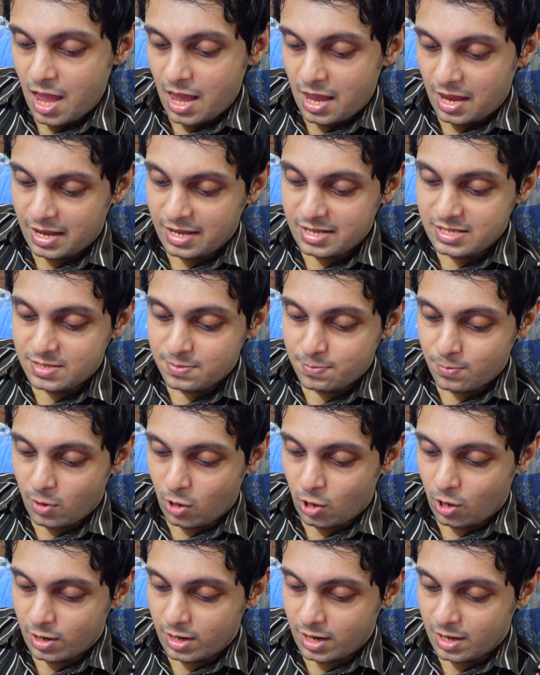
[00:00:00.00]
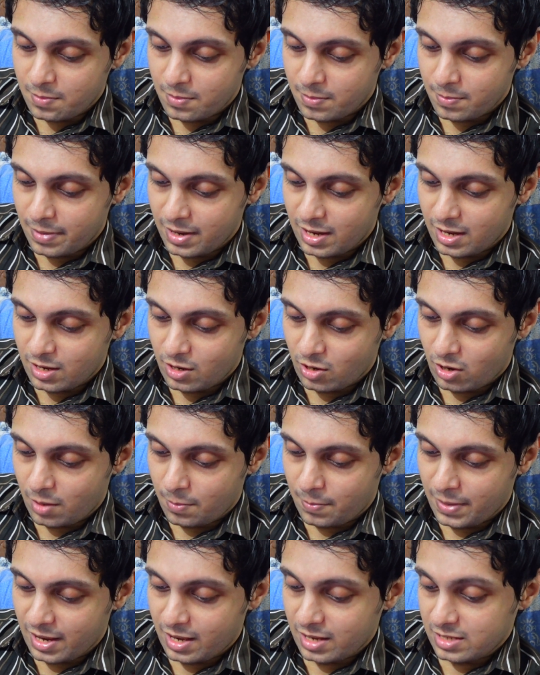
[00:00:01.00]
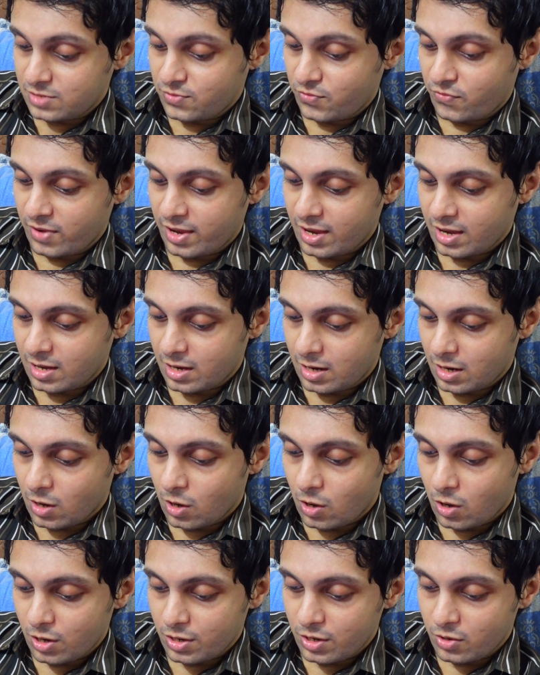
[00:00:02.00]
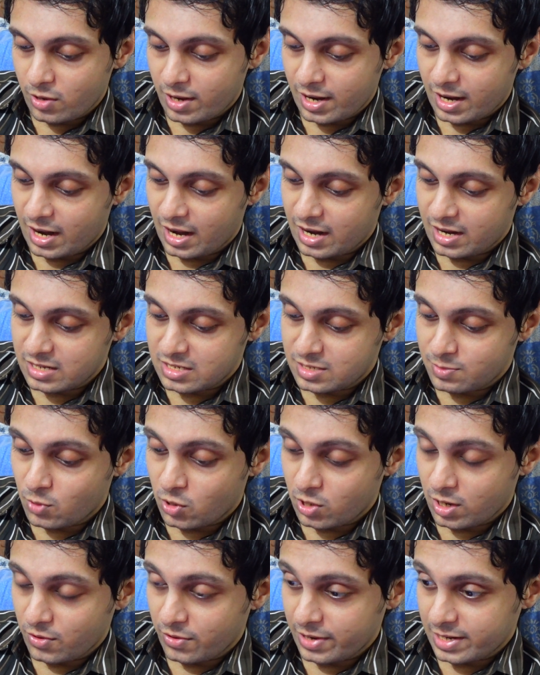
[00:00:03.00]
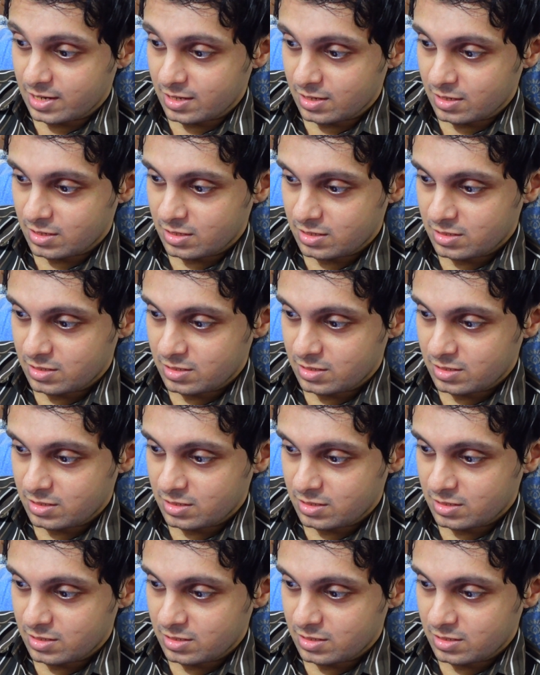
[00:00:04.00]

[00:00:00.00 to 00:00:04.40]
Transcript: Is boredom your biggest fear or your greatest motivator?